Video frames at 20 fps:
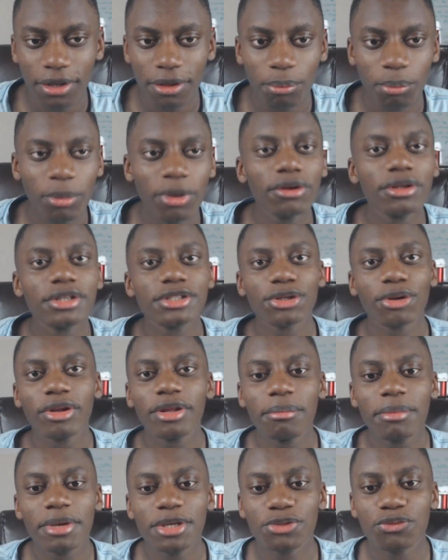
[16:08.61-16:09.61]
Muller's
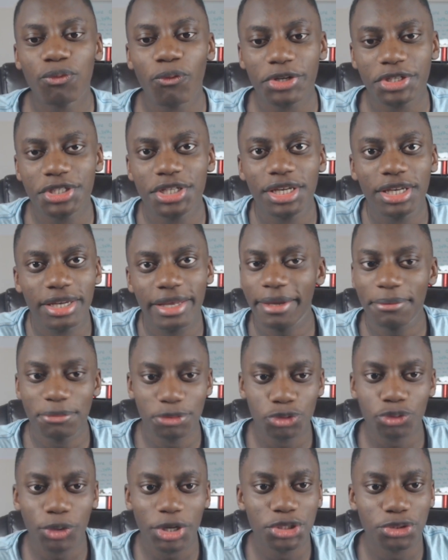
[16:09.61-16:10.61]
only missed 14
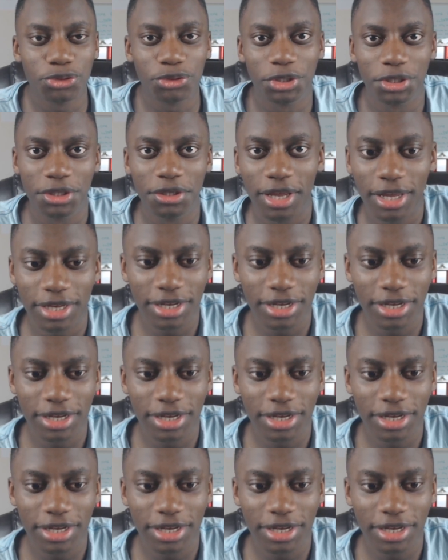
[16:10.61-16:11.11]
games to injury